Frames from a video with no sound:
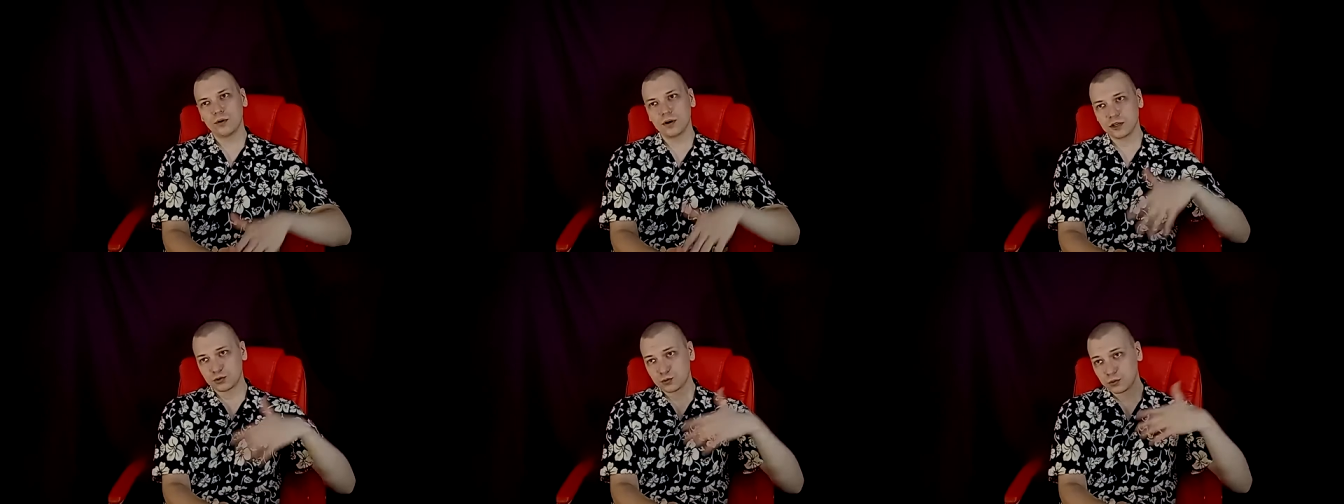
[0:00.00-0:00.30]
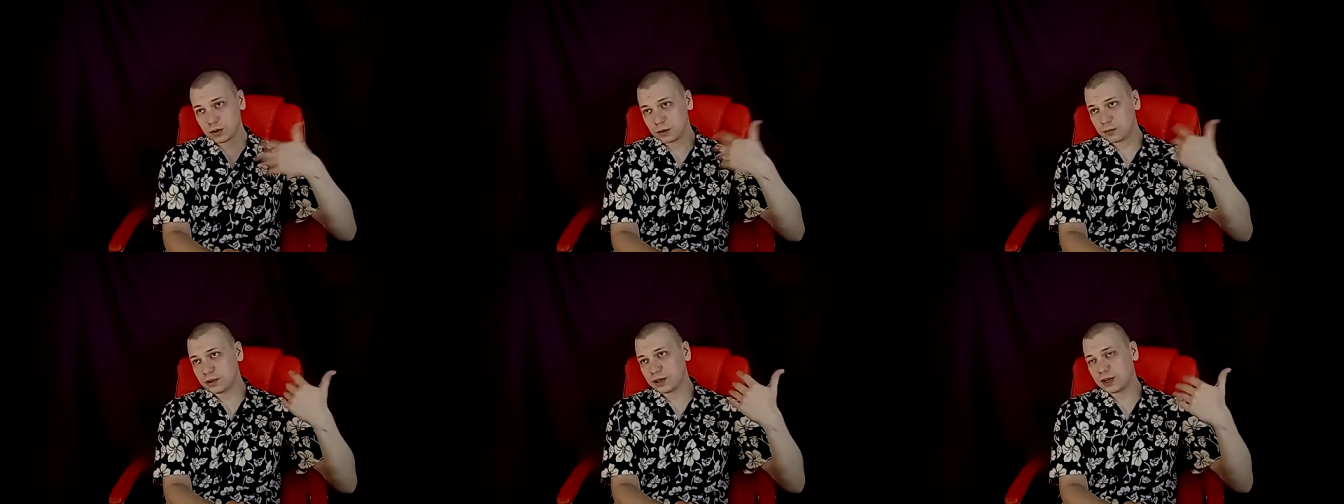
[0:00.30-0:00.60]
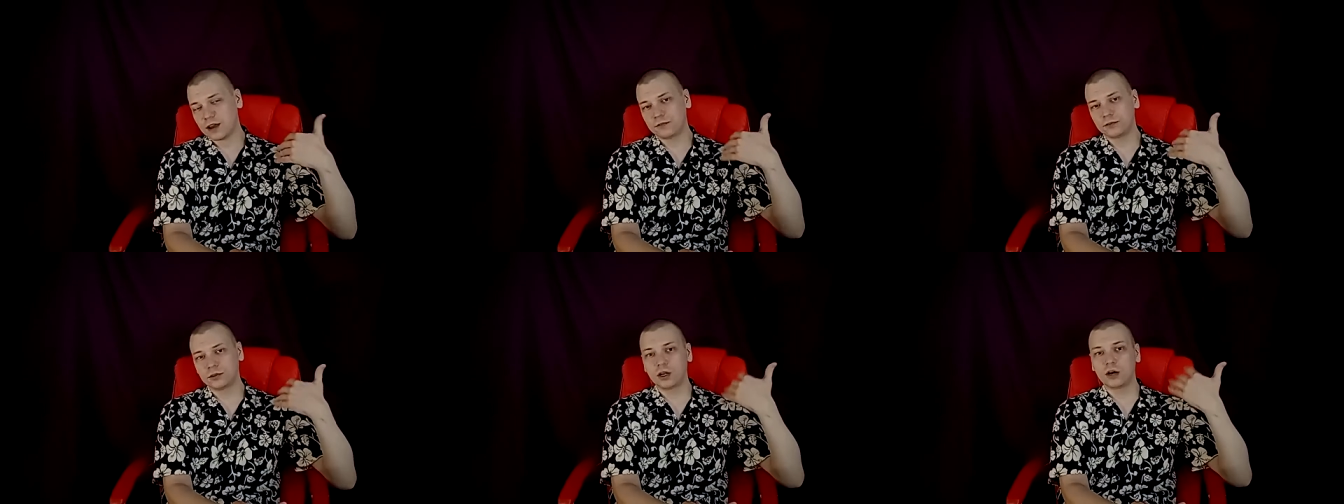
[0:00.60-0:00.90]
whereas
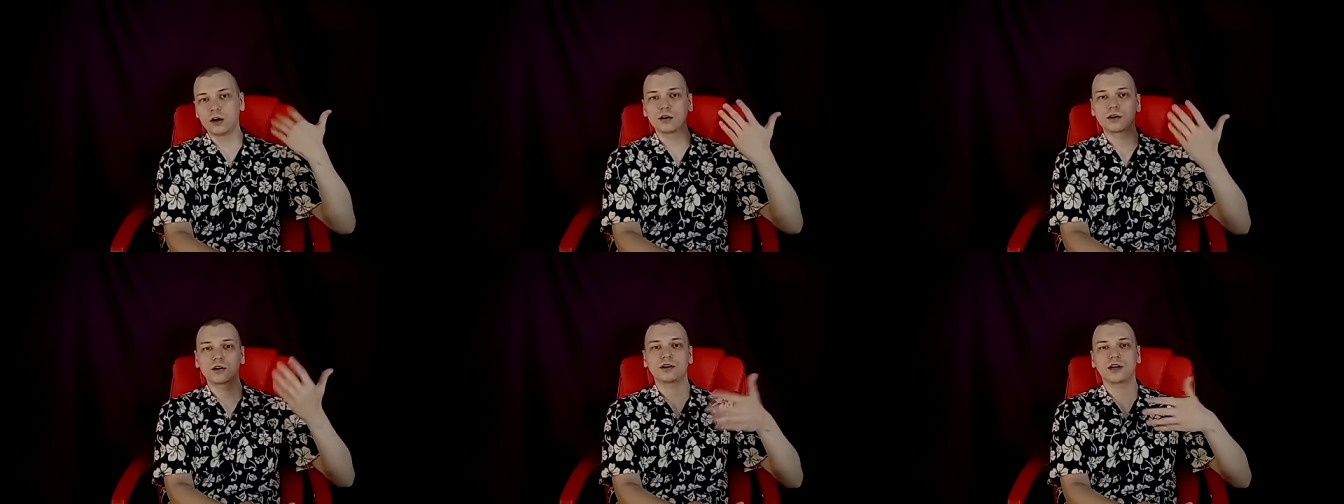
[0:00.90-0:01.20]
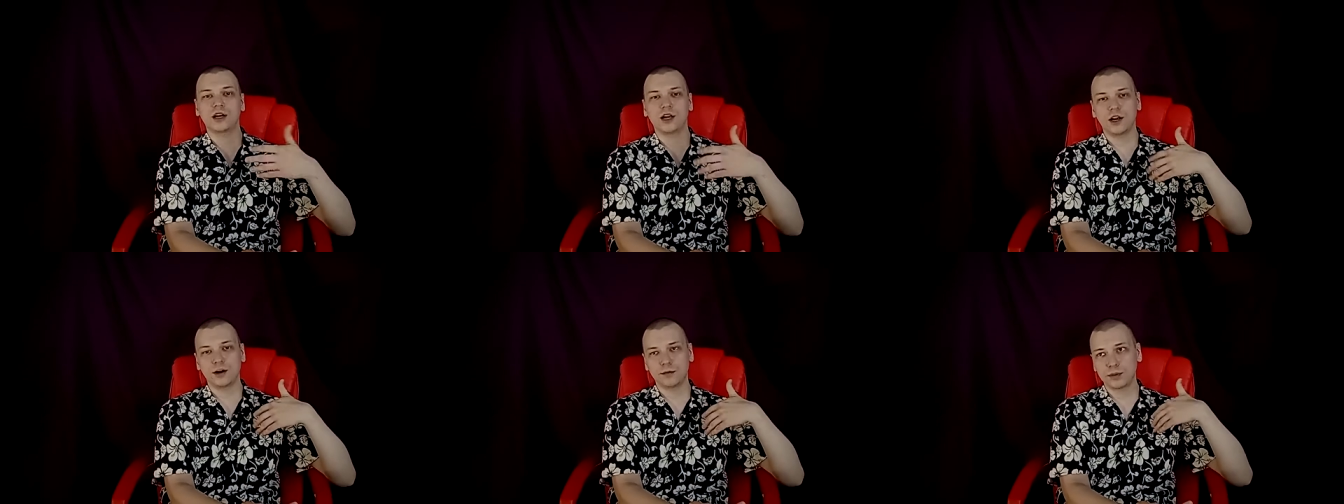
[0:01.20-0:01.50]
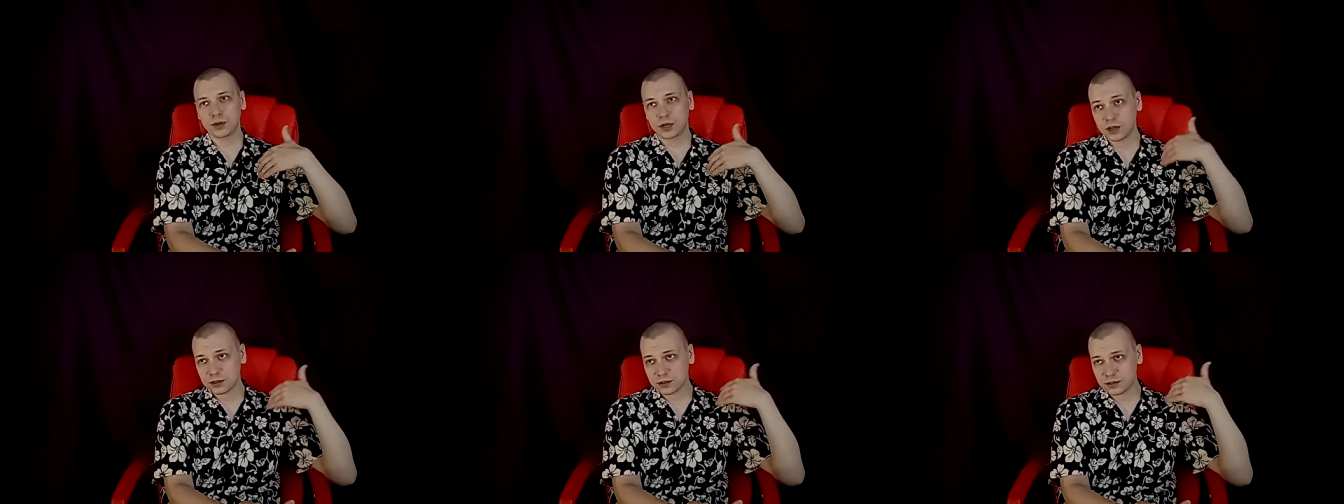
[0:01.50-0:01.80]
women have longer
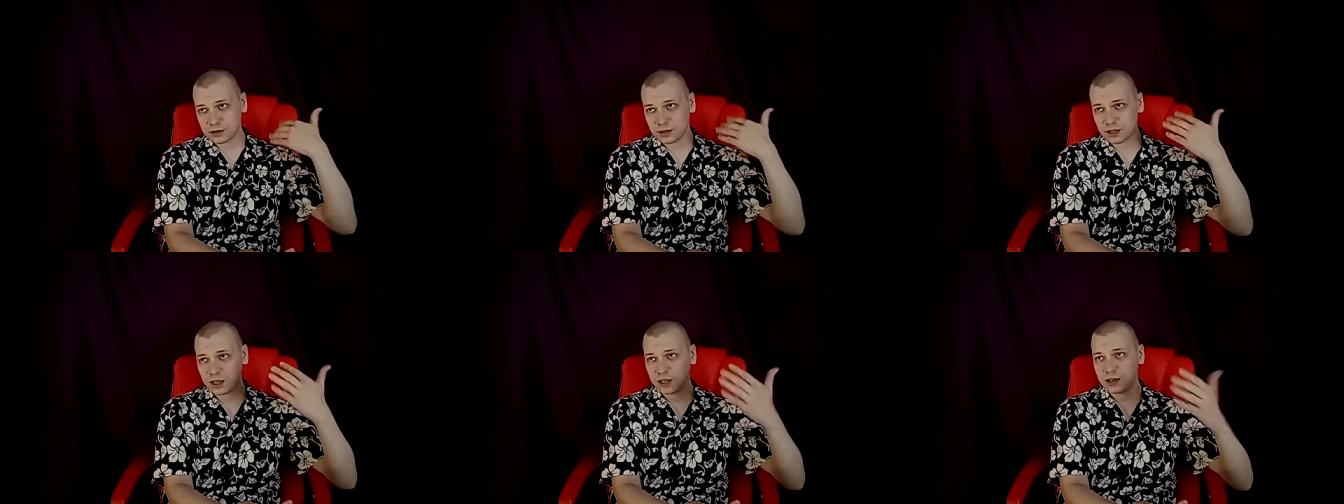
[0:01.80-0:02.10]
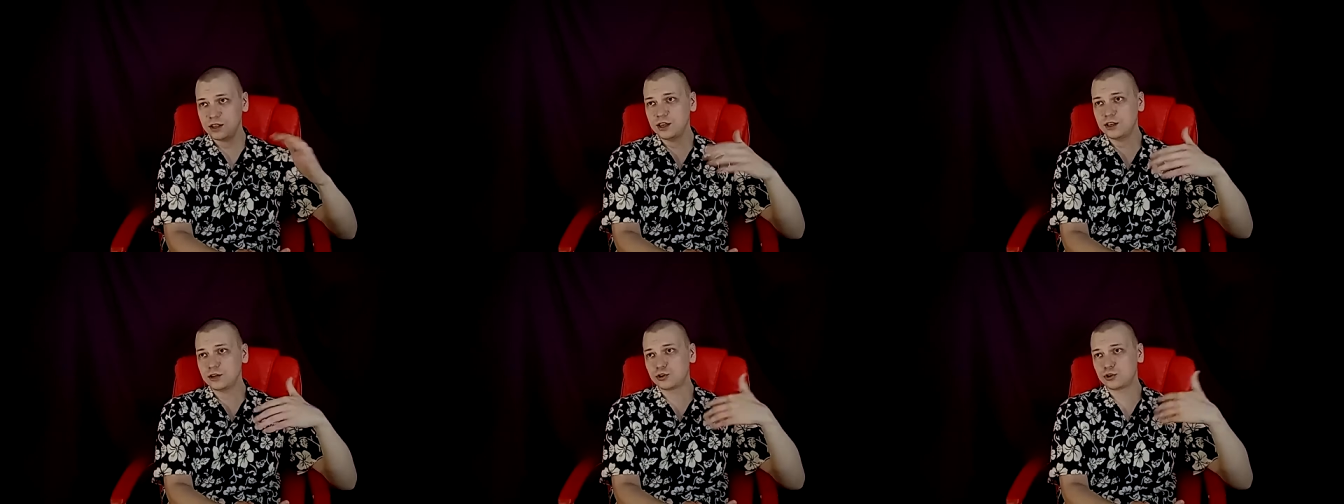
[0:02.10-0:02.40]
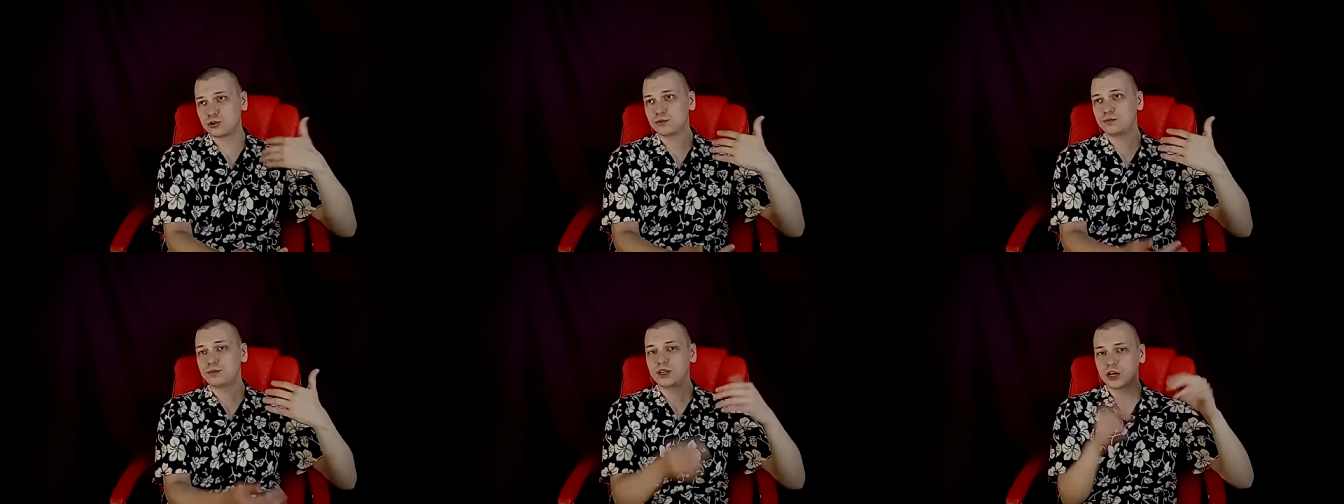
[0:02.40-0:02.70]
hair because they
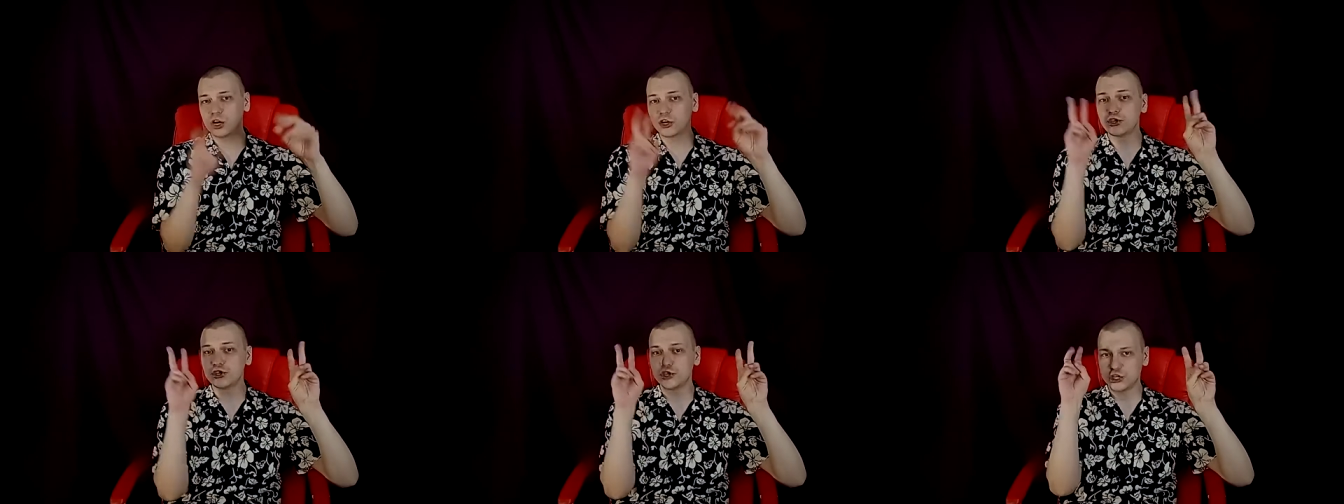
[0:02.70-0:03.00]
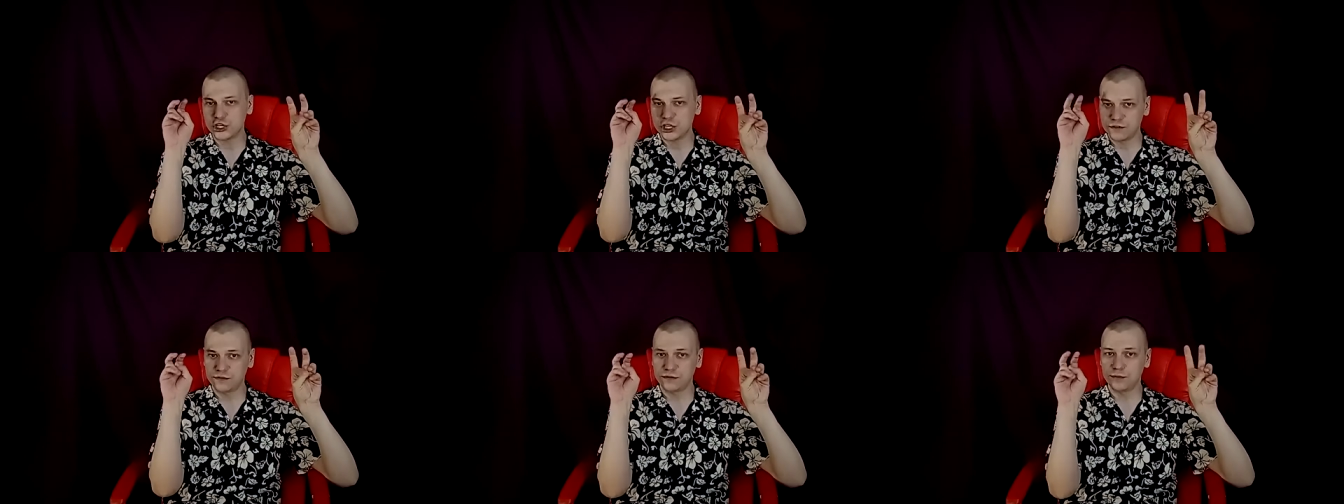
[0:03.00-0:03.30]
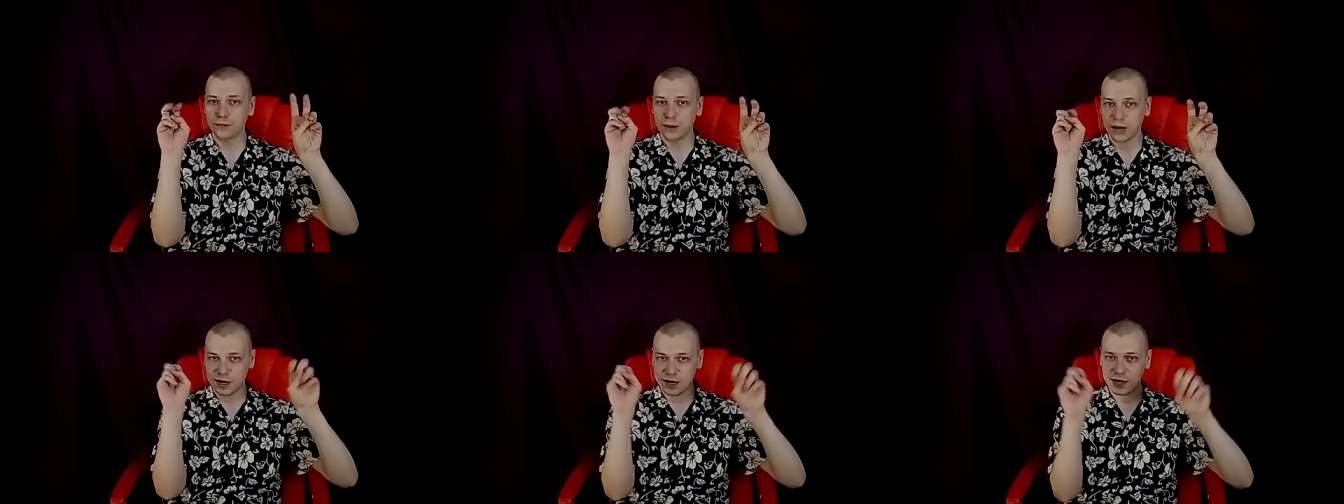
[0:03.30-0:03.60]
need to be
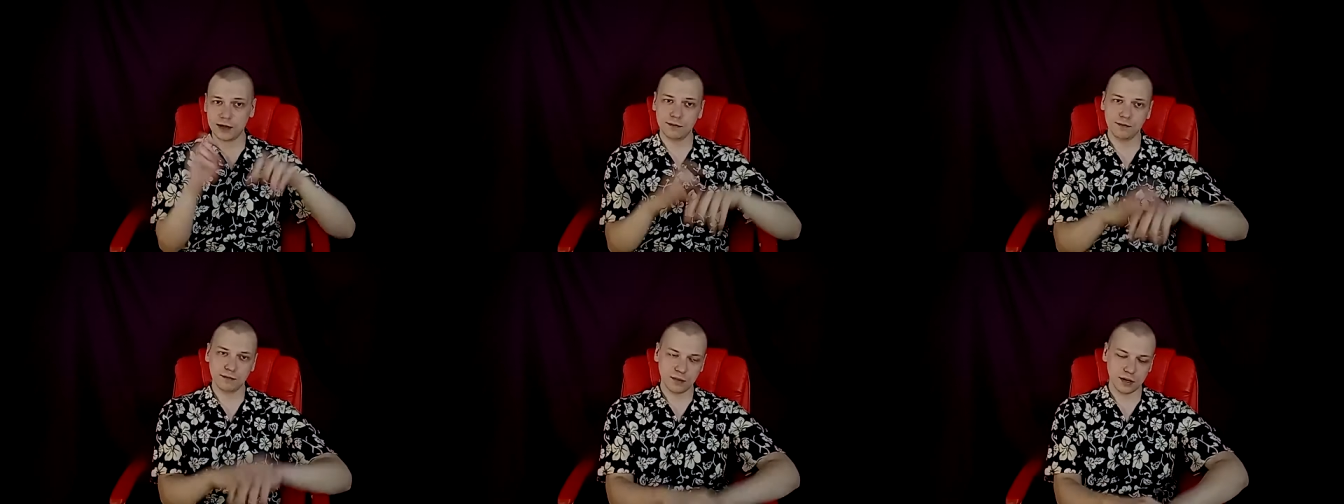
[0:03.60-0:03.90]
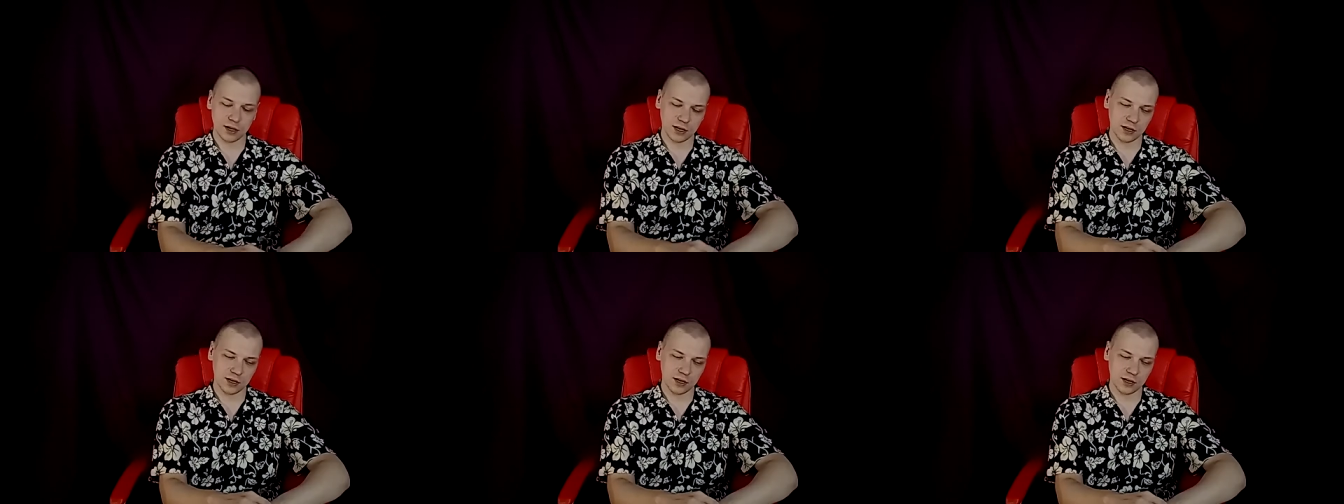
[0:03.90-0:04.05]
achieved by